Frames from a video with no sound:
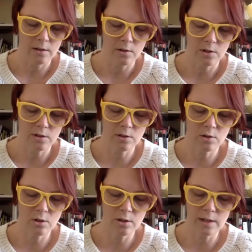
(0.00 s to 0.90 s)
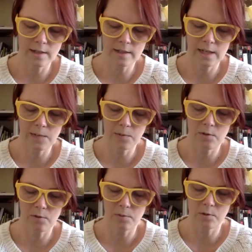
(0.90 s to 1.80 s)
just as surely as it keeps
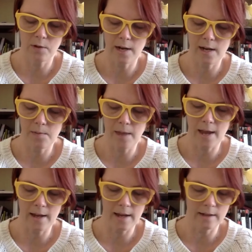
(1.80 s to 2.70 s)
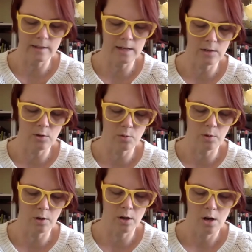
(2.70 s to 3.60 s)
you from striking back at a state
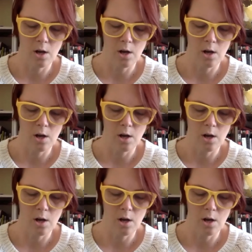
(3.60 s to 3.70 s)
trooper